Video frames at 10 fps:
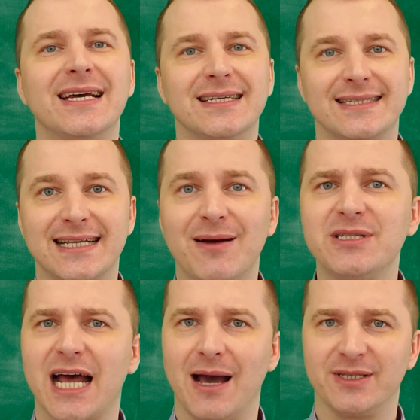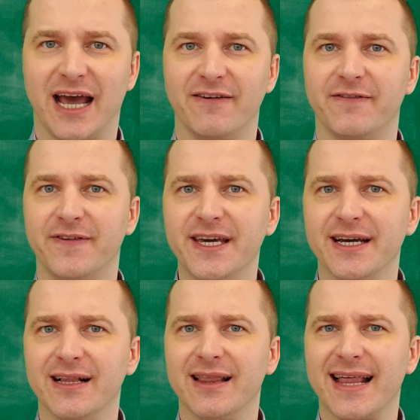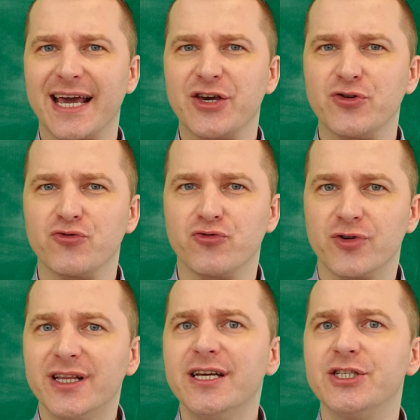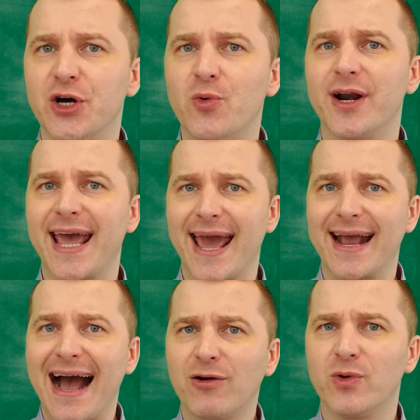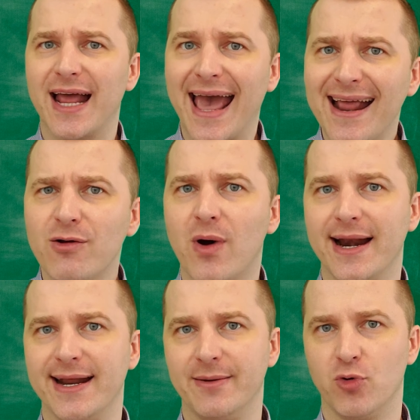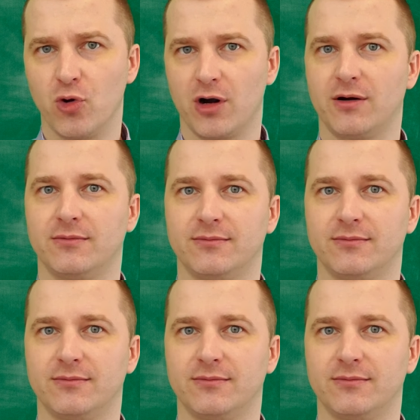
Sometimes I feel like you really don't want to hang out with anyone anymore.